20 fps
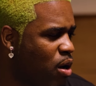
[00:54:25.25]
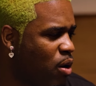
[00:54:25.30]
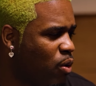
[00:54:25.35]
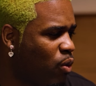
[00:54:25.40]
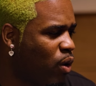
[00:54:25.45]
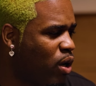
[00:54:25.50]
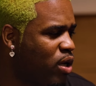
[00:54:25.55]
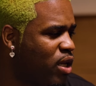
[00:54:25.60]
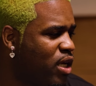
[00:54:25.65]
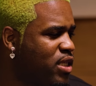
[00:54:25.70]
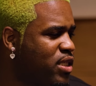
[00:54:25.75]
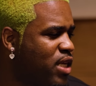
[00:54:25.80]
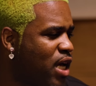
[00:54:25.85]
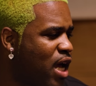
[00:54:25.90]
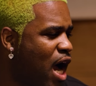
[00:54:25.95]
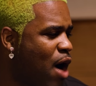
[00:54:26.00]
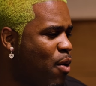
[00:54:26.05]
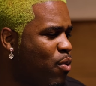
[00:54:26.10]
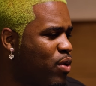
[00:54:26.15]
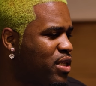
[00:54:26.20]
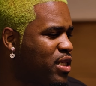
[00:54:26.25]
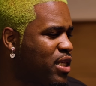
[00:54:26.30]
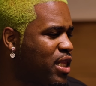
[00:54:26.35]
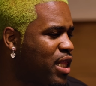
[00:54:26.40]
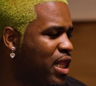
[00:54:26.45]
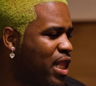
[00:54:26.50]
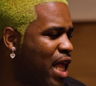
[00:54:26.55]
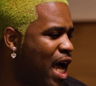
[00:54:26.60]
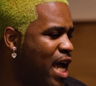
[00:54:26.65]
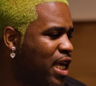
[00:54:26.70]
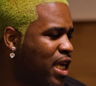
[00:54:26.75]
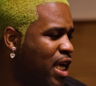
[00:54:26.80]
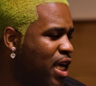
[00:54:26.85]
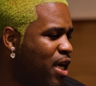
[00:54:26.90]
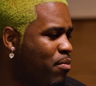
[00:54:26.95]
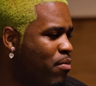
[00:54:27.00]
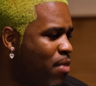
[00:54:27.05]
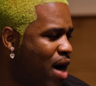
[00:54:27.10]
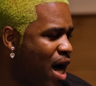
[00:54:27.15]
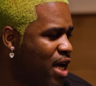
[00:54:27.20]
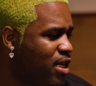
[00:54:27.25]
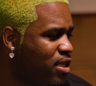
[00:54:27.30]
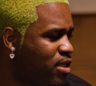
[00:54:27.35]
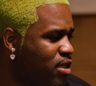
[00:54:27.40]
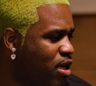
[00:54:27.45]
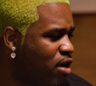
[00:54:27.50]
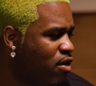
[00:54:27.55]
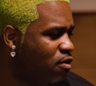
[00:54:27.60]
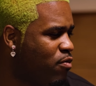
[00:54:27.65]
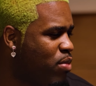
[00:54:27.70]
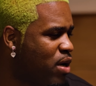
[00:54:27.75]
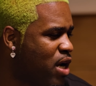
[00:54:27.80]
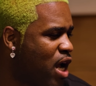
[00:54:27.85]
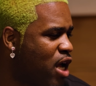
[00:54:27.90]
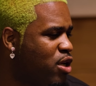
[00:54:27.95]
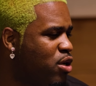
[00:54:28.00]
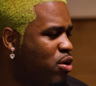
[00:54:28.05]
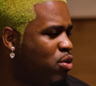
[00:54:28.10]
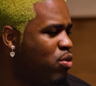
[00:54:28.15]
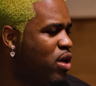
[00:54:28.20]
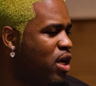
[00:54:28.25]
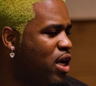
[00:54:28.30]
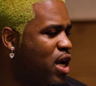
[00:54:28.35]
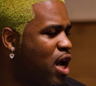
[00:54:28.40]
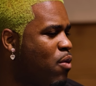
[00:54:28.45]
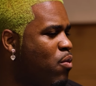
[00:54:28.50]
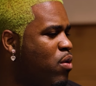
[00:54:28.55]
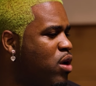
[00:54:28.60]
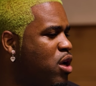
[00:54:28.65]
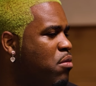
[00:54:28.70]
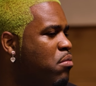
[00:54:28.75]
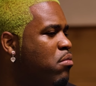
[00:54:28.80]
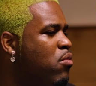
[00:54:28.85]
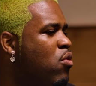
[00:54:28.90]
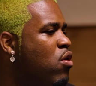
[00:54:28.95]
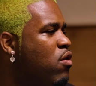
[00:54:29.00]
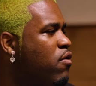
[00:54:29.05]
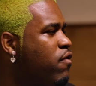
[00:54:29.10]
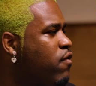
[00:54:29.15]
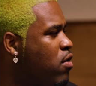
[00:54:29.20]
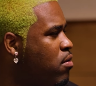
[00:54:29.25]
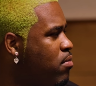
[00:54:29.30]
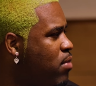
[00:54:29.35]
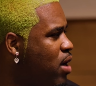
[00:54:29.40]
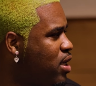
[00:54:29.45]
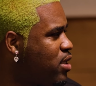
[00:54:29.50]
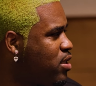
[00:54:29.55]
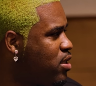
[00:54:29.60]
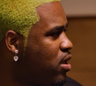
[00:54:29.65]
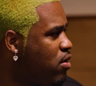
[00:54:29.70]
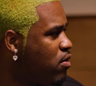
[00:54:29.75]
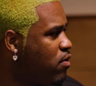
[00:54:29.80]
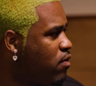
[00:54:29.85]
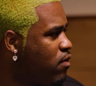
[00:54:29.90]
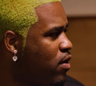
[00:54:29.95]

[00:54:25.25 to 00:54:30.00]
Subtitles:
well, let's say I was liking my stuff, but I knew that I wanted more from myself.